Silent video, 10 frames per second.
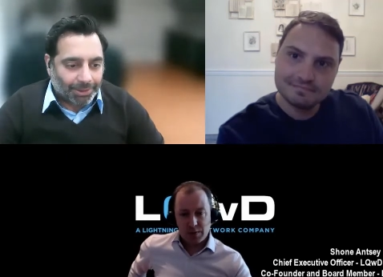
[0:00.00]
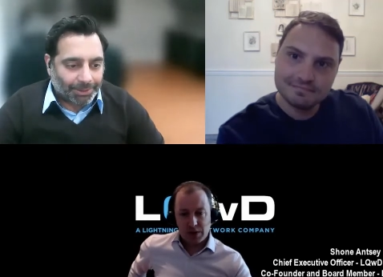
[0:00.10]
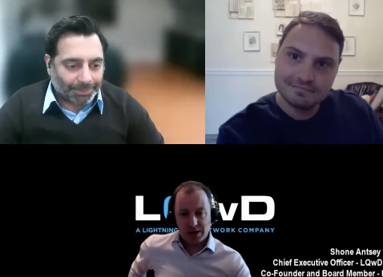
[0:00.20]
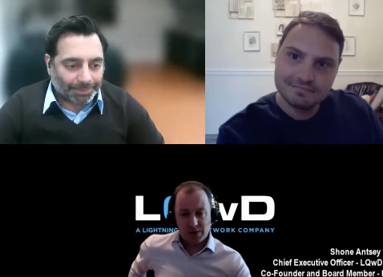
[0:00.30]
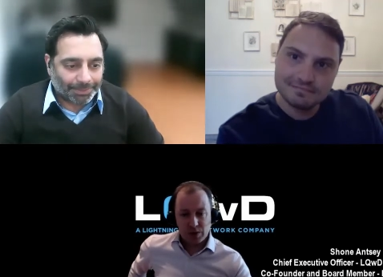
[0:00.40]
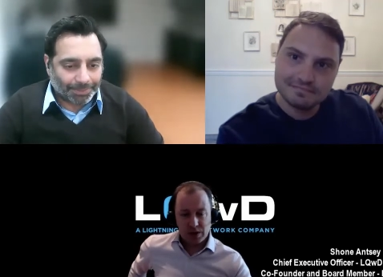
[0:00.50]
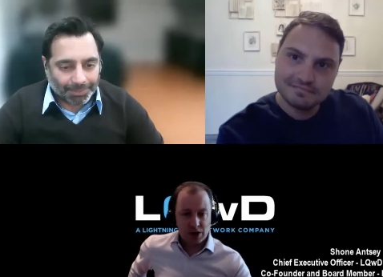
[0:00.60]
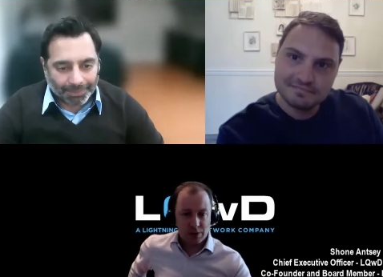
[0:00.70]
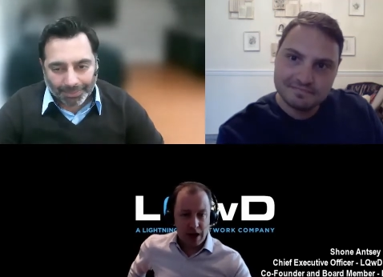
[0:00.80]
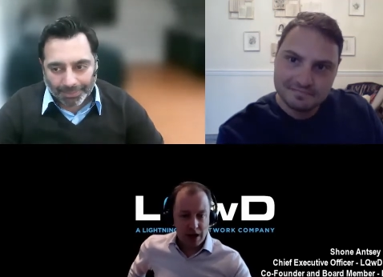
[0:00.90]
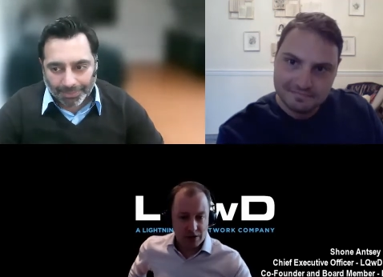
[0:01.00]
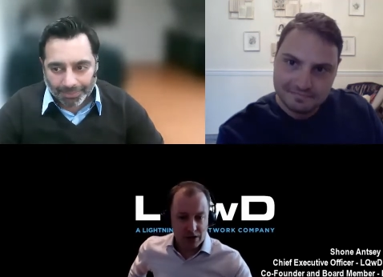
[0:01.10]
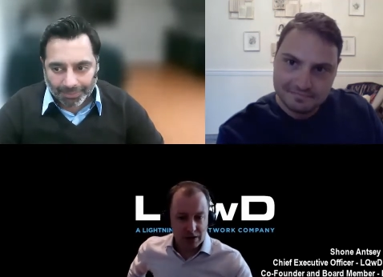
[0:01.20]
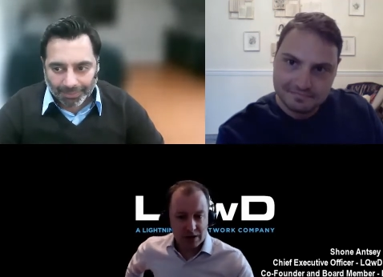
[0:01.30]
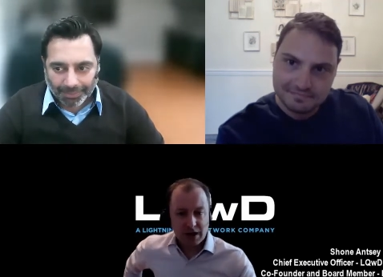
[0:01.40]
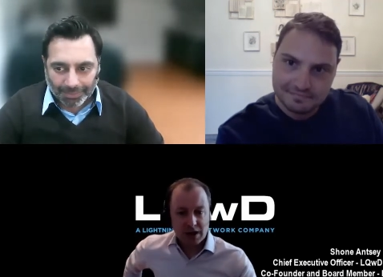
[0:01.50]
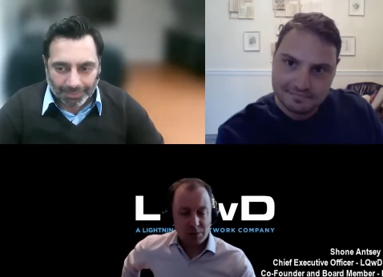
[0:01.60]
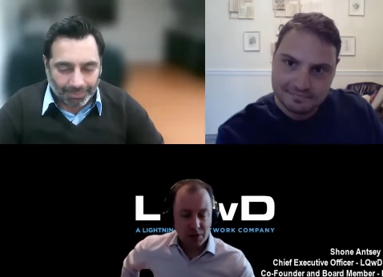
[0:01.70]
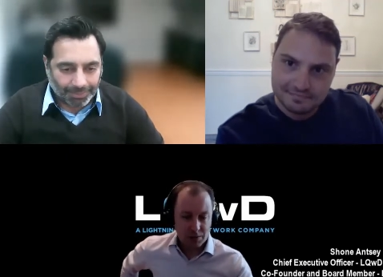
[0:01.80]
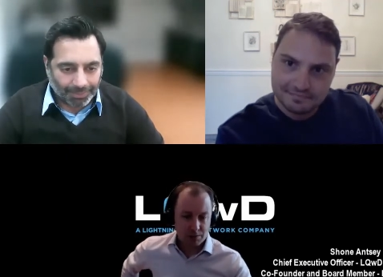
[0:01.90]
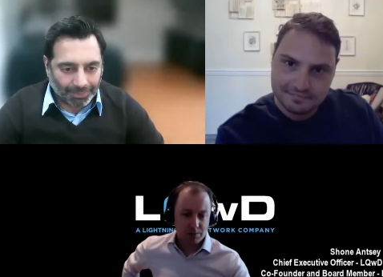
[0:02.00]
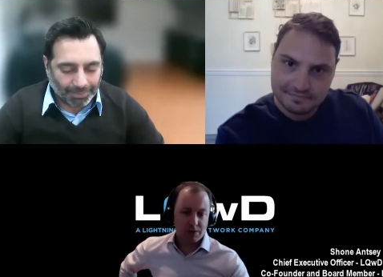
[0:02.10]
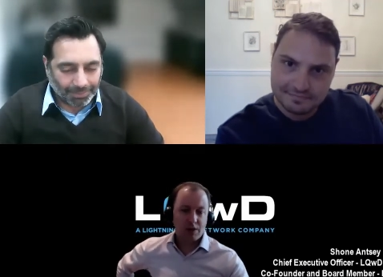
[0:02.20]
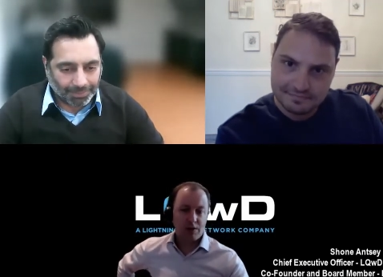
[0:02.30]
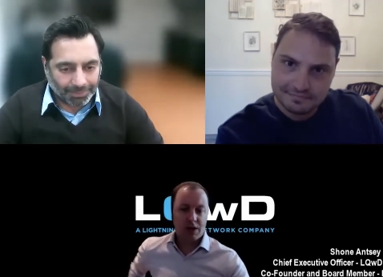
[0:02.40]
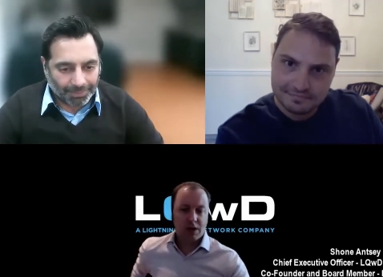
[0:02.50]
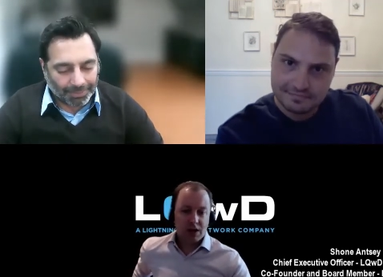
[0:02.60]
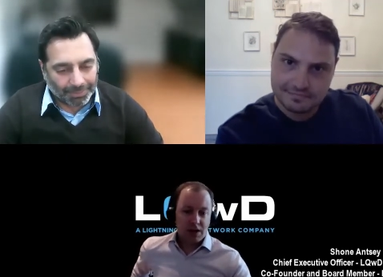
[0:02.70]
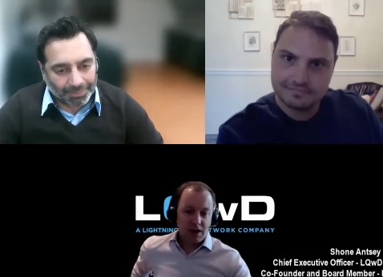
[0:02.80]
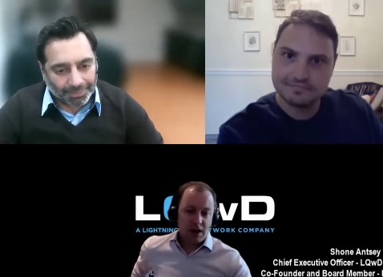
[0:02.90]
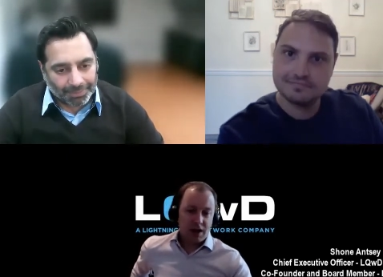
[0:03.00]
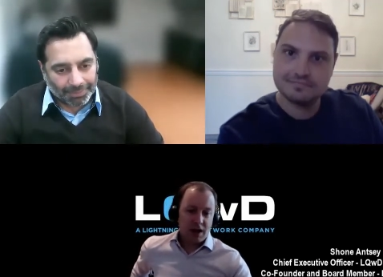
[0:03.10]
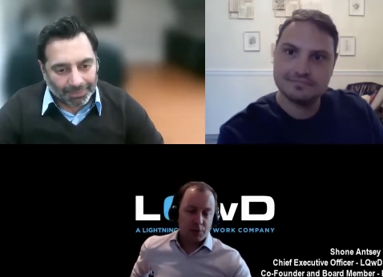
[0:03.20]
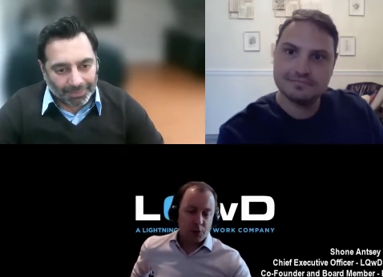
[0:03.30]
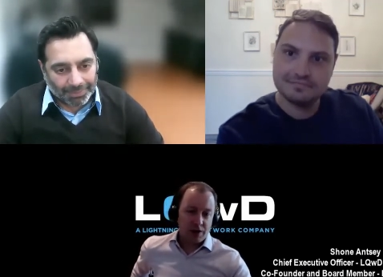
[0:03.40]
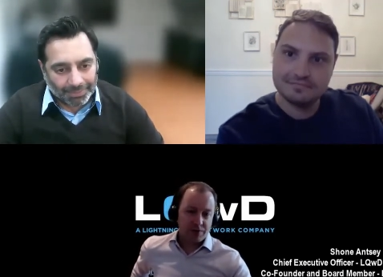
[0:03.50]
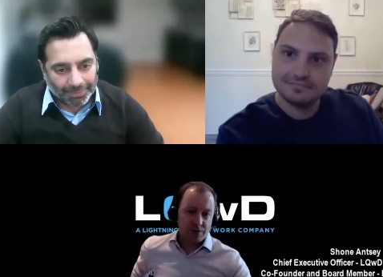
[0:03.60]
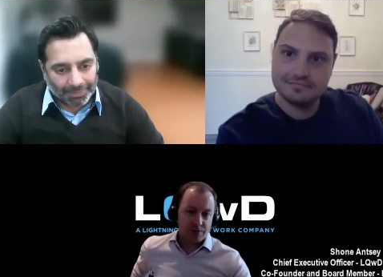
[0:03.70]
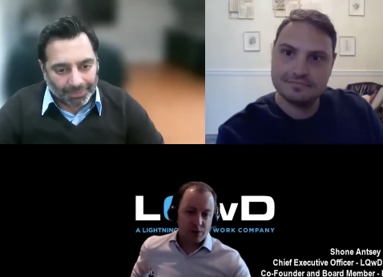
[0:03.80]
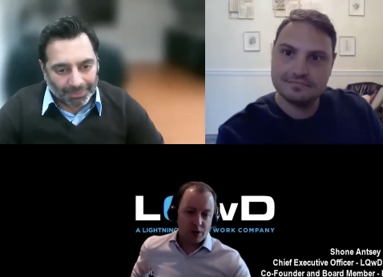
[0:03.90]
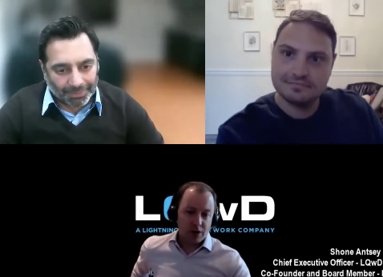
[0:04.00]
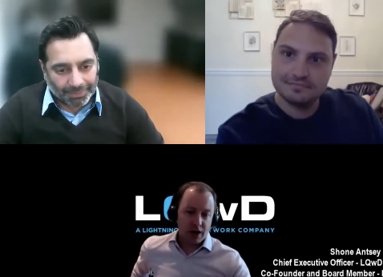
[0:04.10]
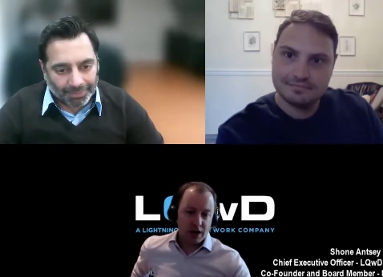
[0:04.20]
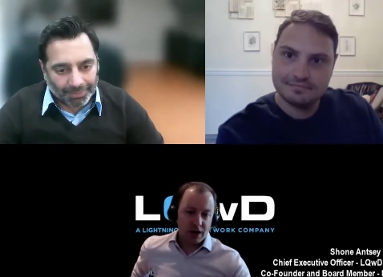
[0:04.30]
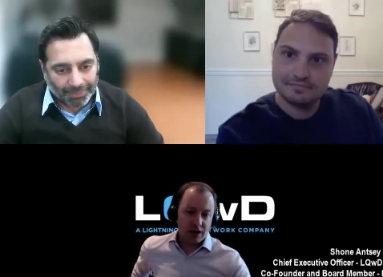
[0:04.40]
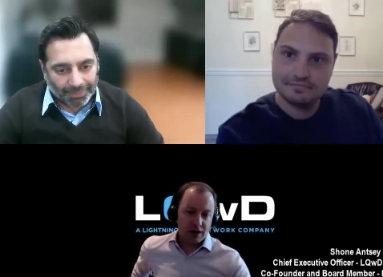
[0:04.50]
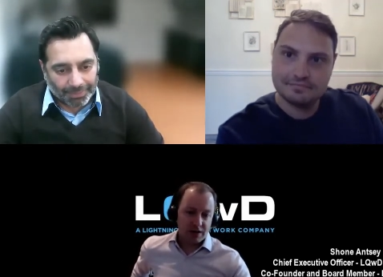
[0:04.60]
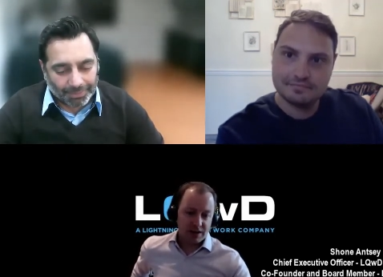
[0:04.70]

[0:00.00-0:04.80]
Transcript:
Speaker 1: But when I look back on, and I'm, I'm you know, uh, I'm grateful for and.